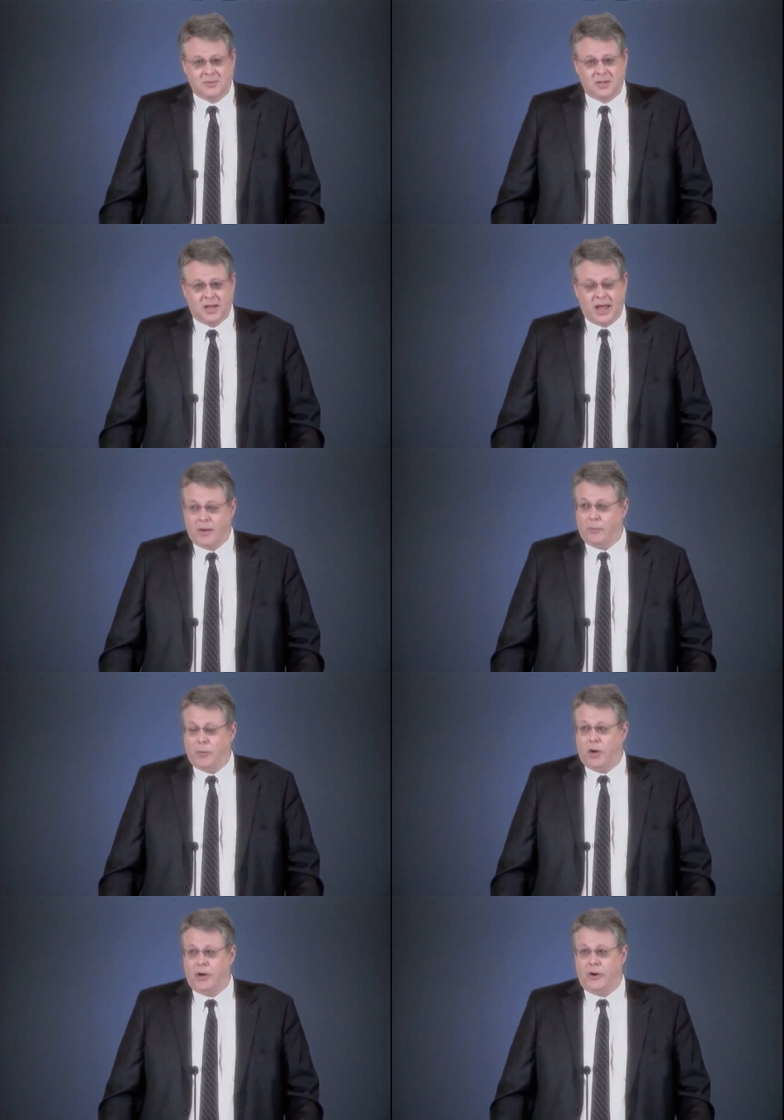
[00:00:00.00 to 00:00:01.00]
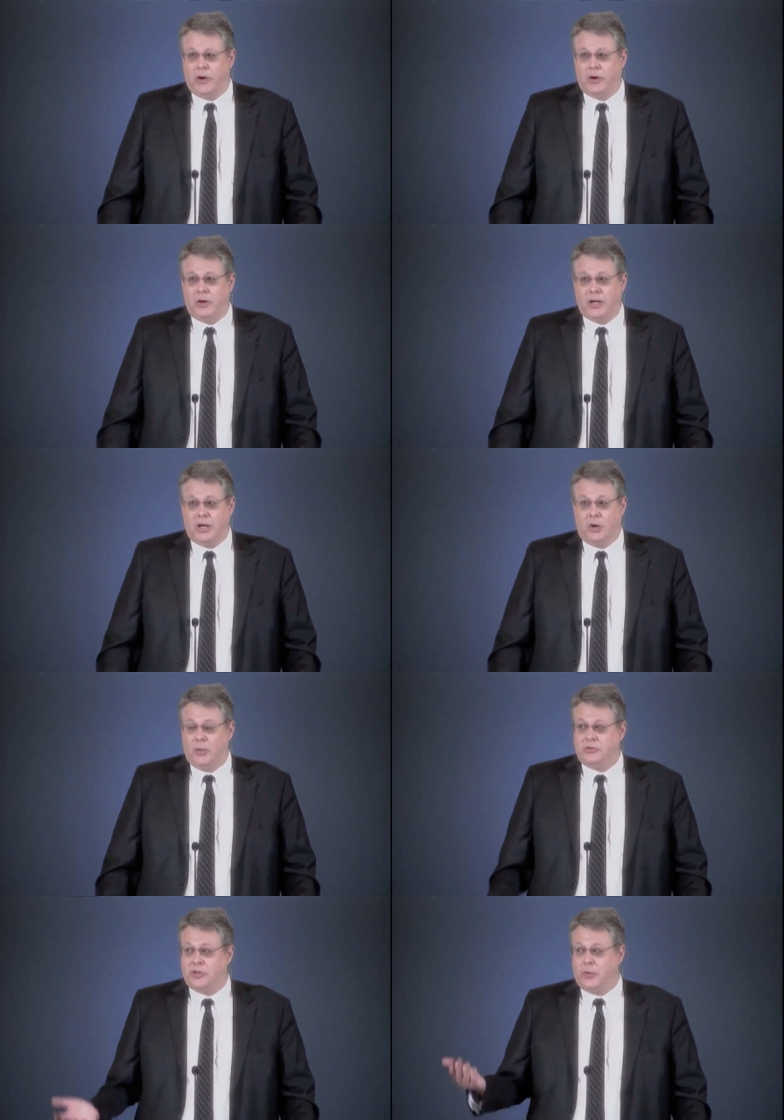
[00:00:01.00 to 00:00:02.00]
And we wonder, you know, we
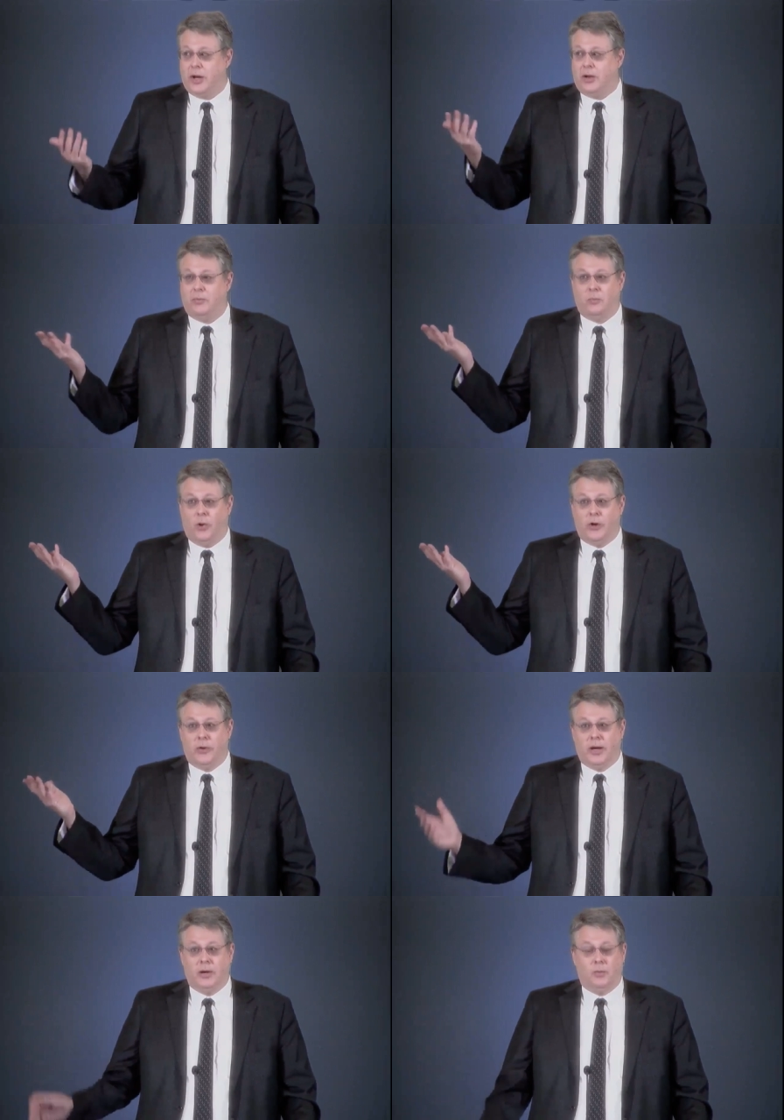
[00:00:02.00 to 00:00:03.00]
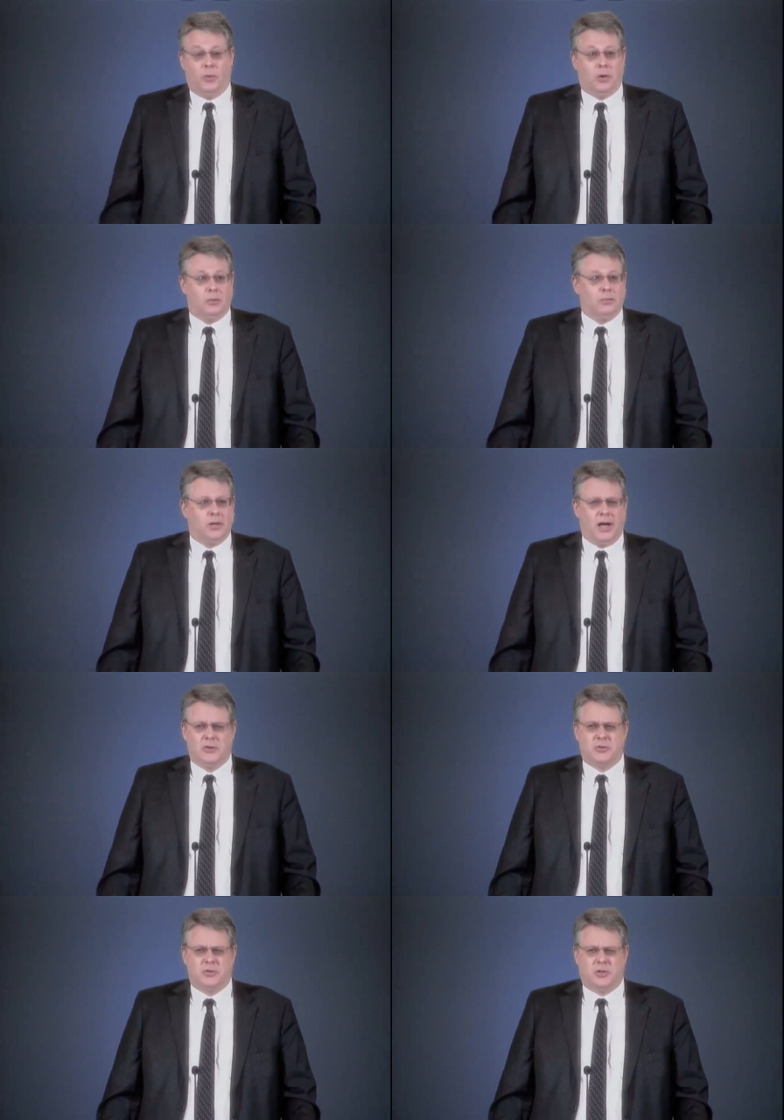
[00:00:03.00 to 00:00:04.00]
sit around wondering, well,
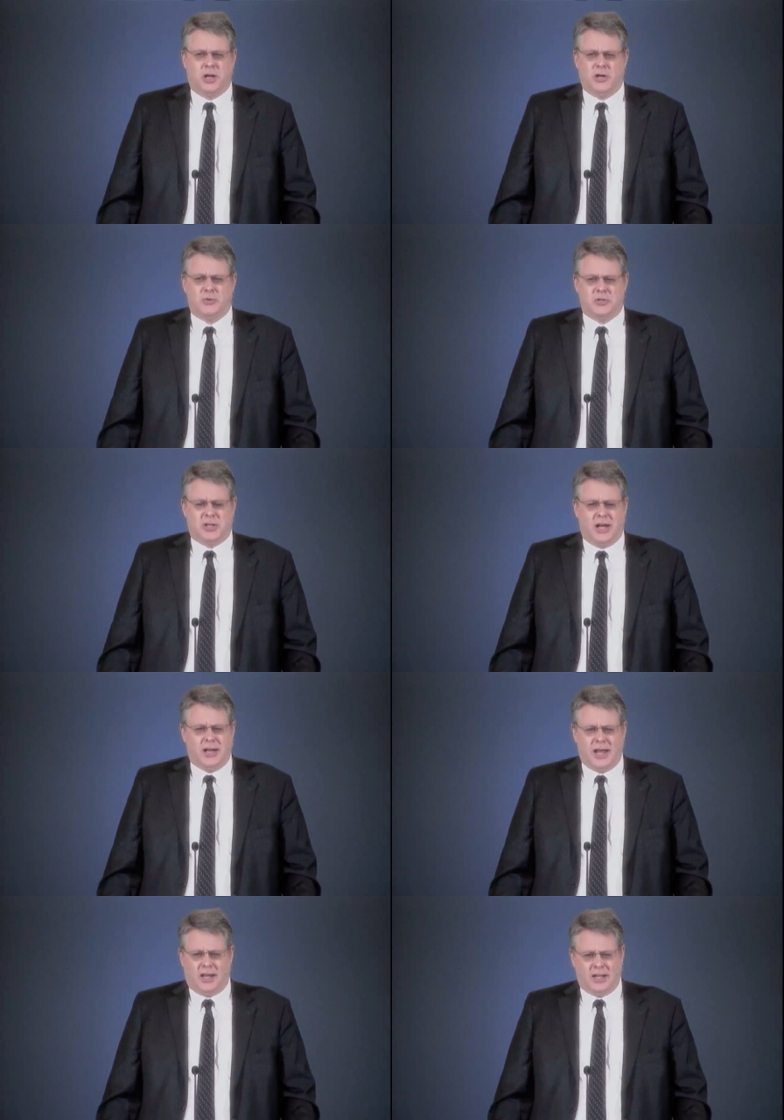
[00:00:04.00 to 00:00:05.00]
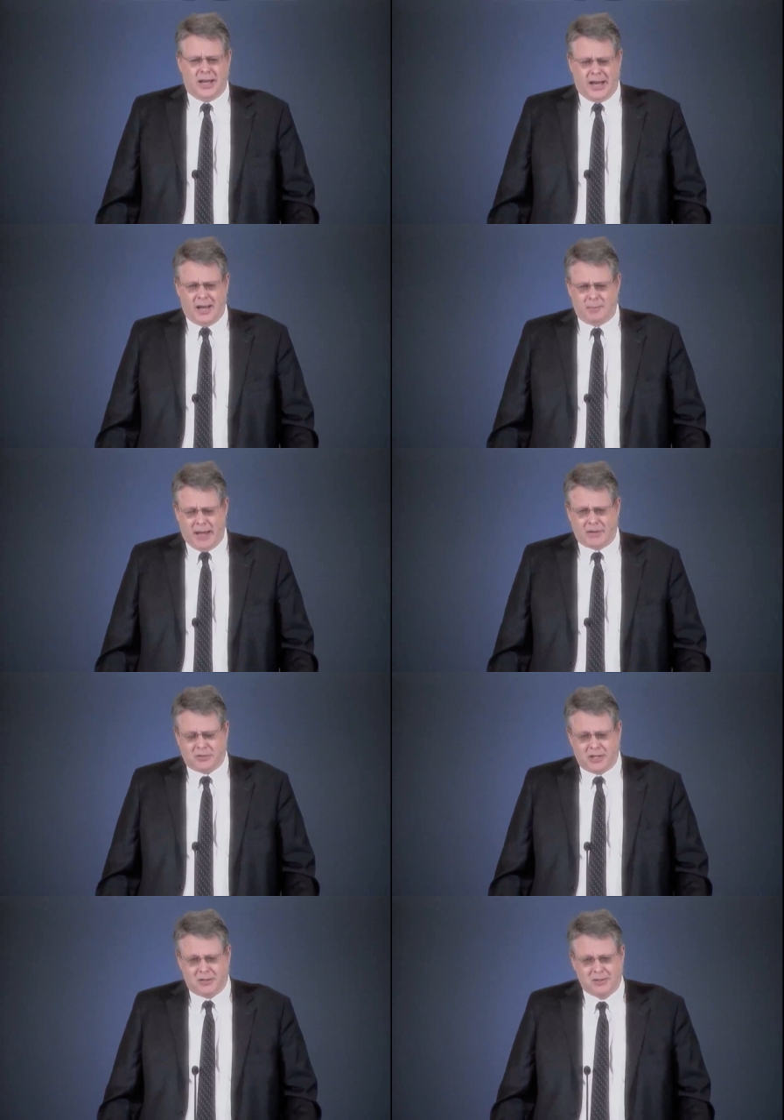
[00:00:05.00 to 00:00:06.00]
gosh, the country's gone to hell in a handbasket.